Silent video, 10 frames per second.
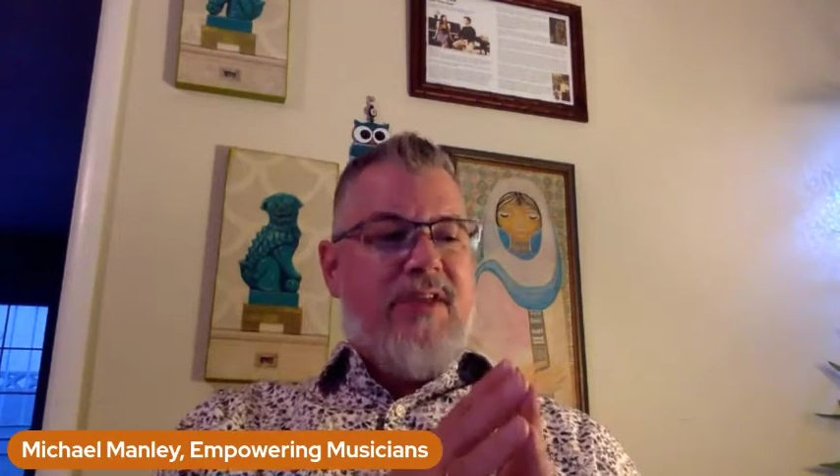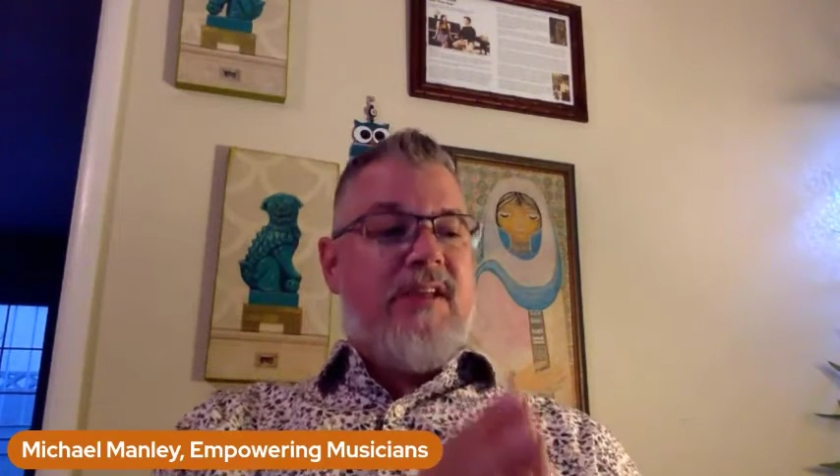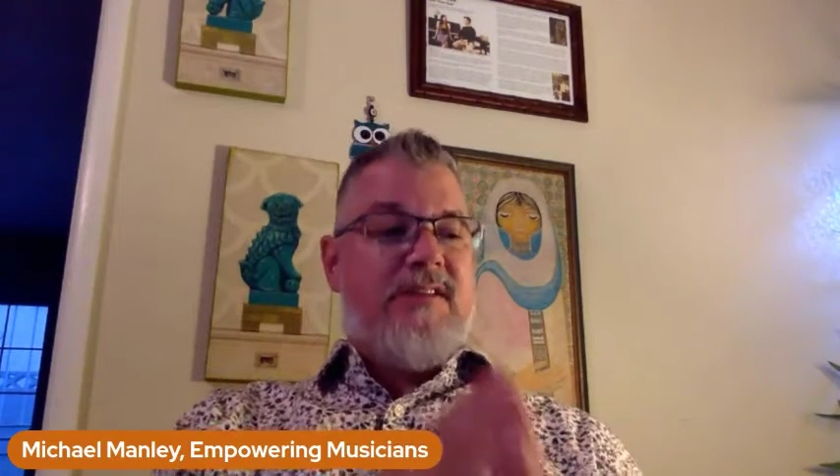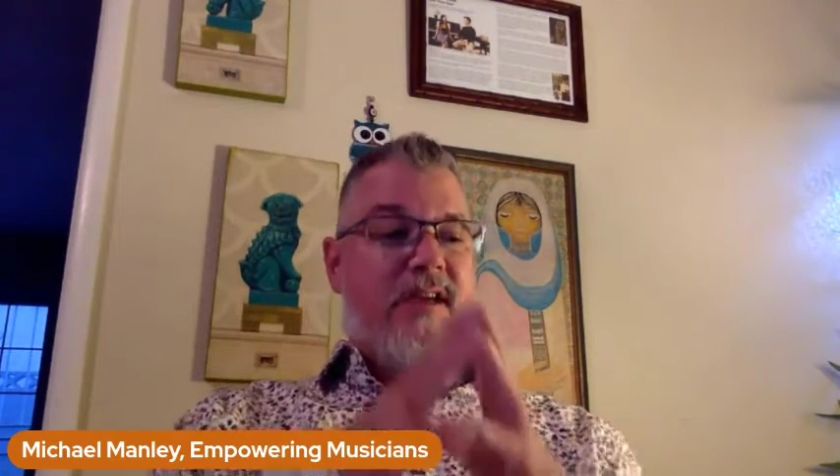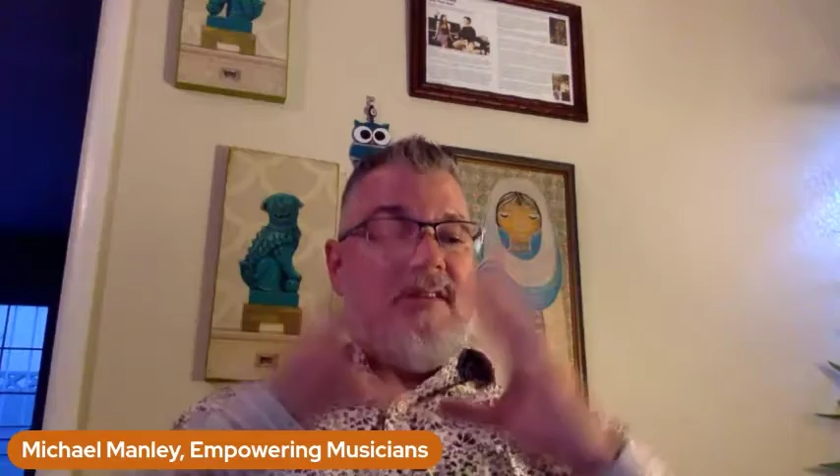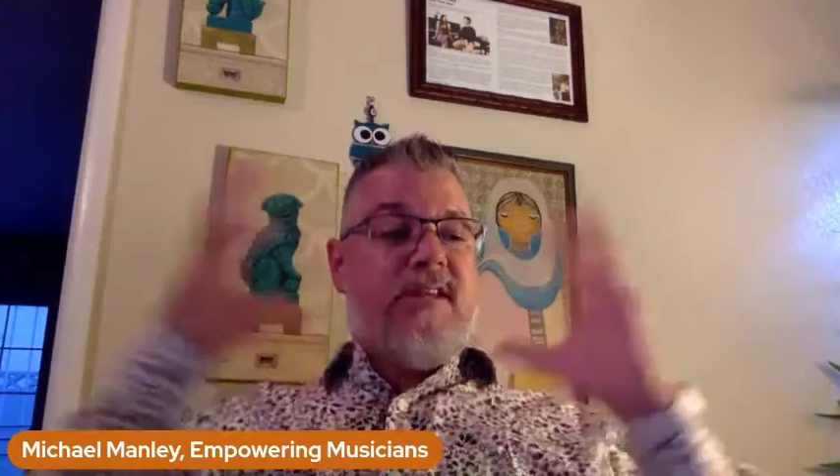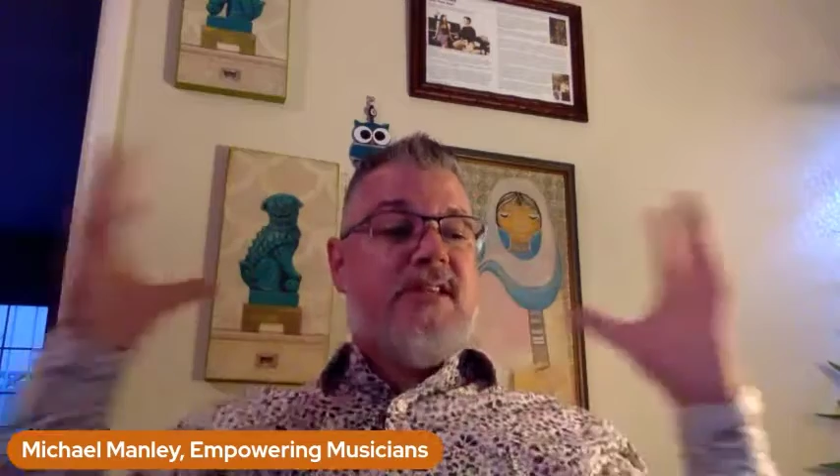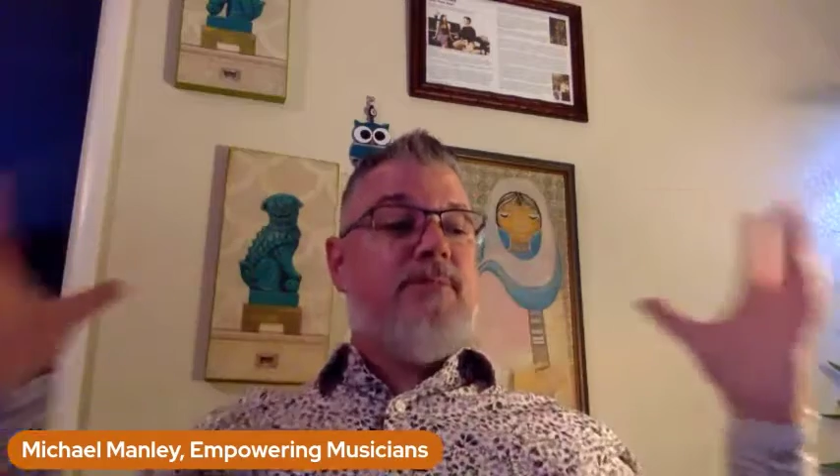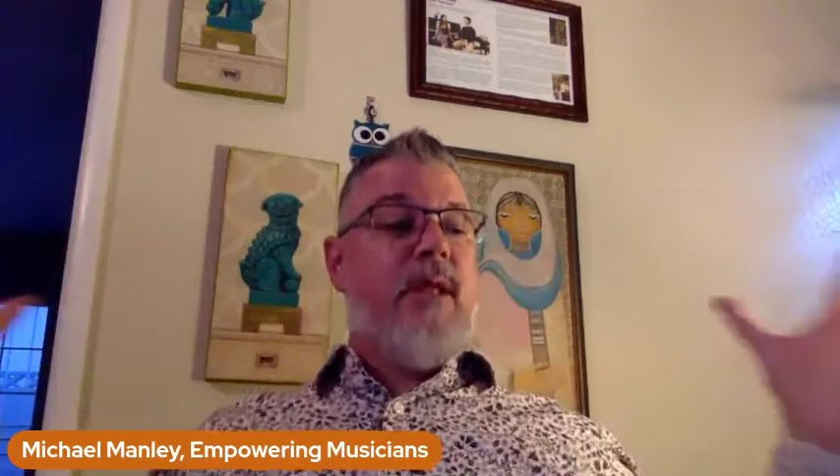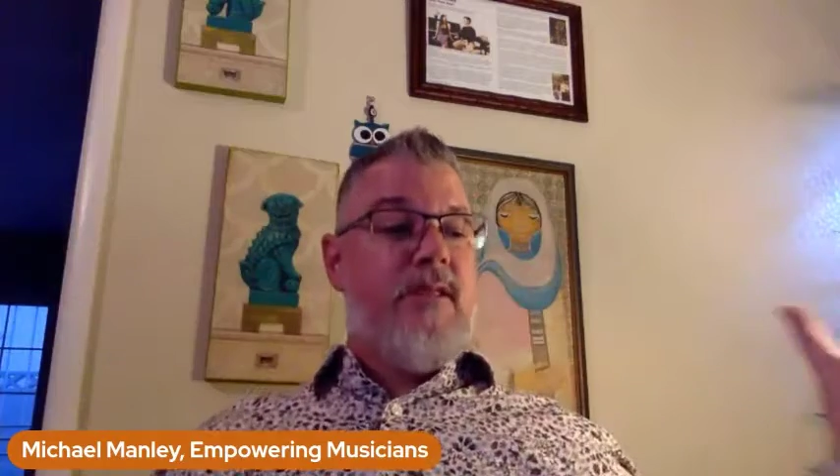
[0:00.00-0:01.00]
think it does
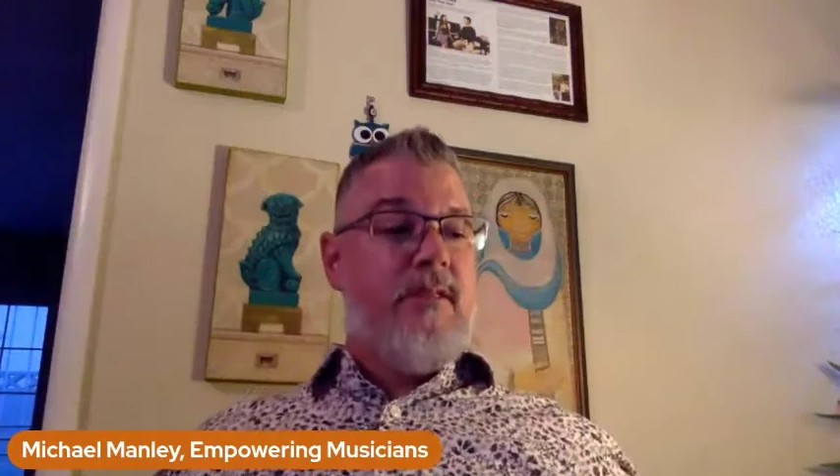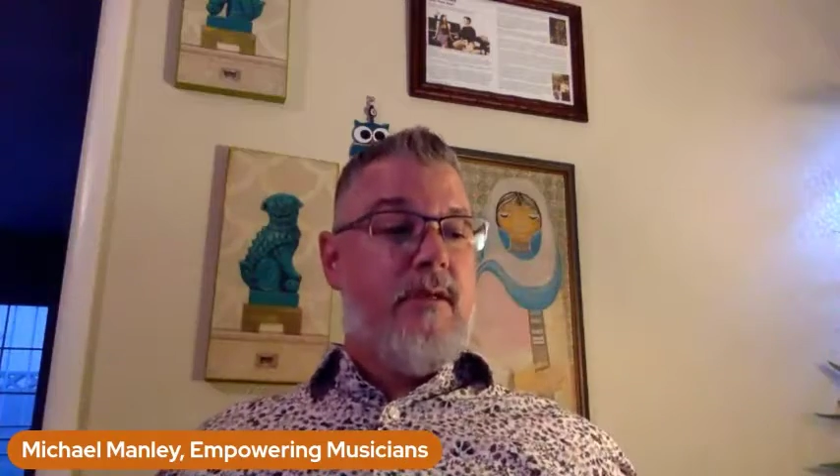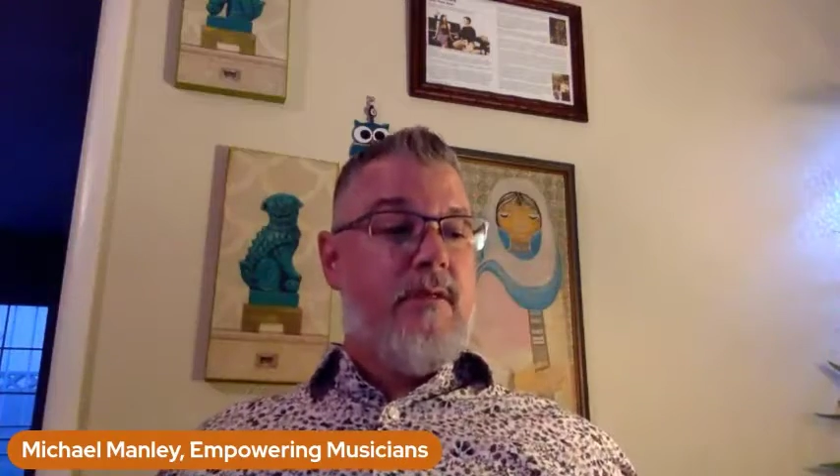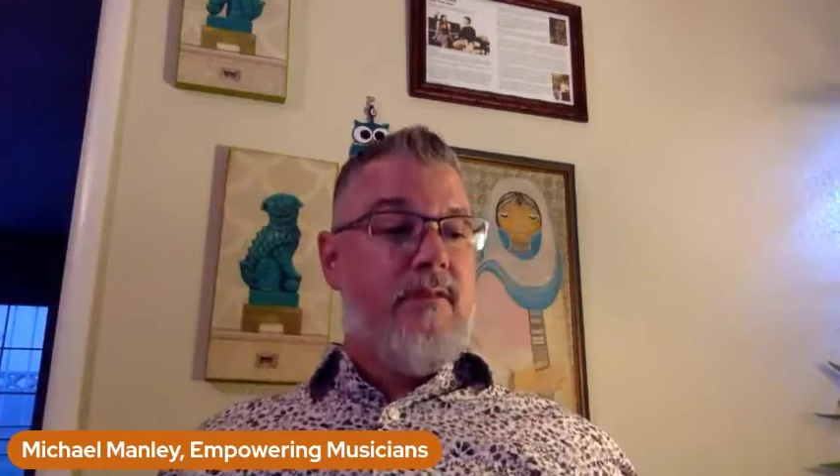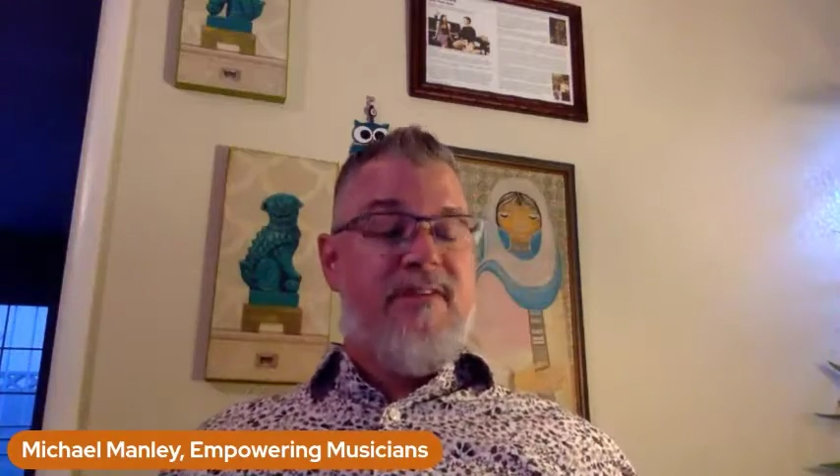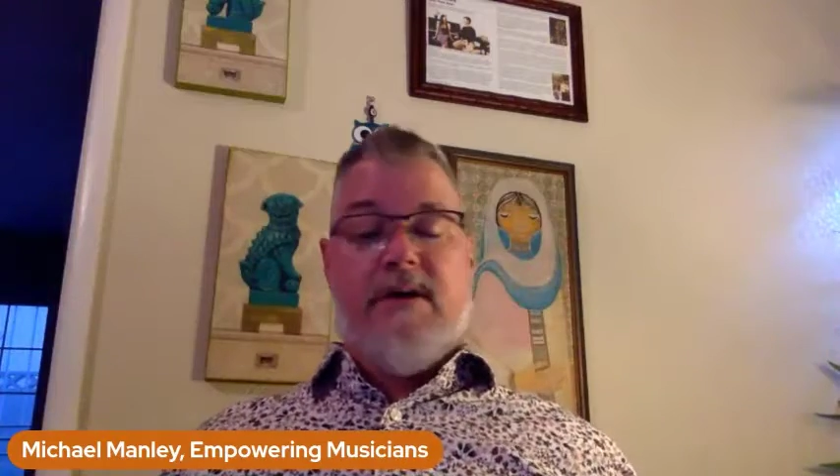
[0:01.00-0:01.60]
explain the